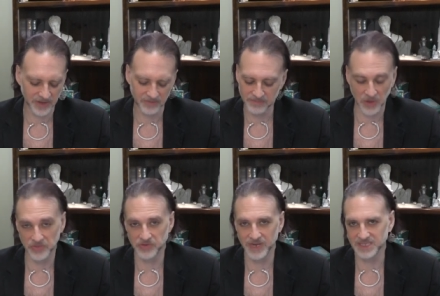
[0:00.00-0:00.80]
But
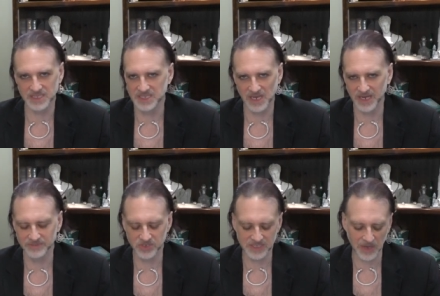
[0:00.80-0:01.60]
both are necessary.
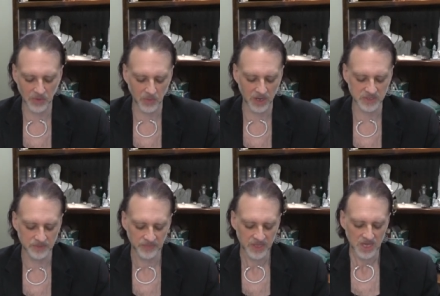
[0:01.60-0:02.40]
Just how it works.